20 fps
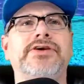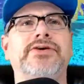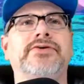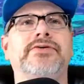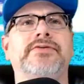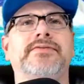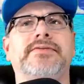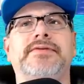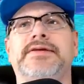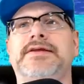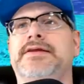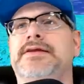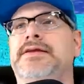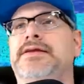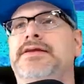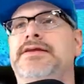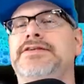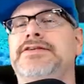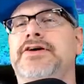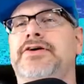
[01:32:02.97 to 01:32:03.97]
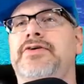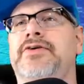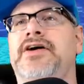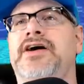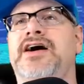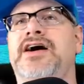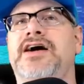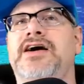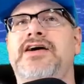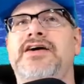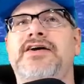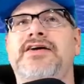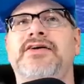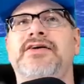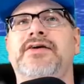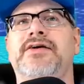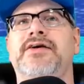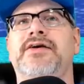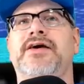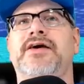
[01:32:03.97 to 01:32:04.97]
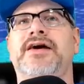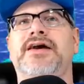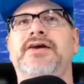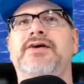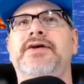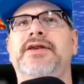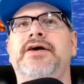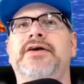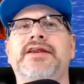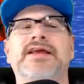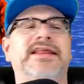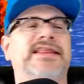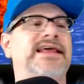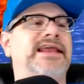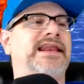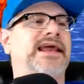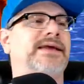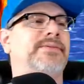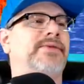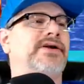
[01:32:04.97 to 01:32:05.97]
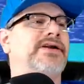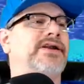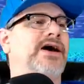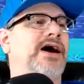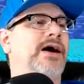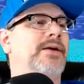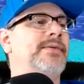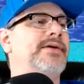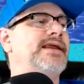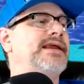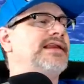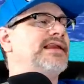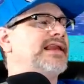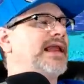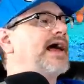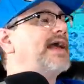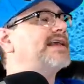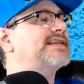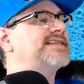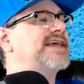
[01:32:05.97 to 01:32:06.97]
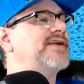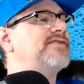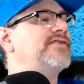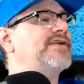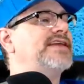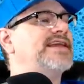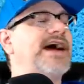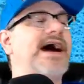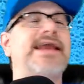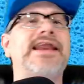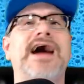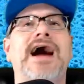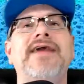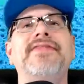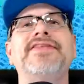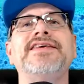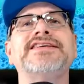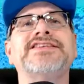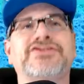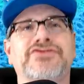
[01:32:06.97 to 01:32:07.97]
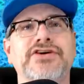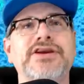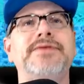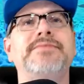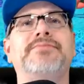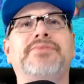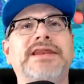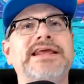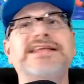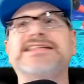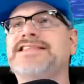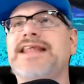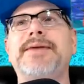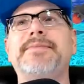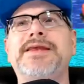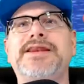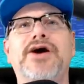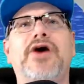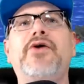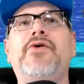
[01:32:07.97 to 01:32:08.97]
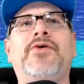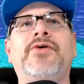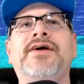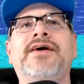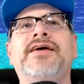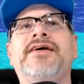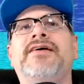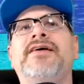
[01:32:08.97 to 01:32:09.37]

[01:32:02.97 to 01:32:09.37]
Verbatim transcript: you. So uh, uh go down and hit that like button. How many likes have we got on this stream? Please let me know.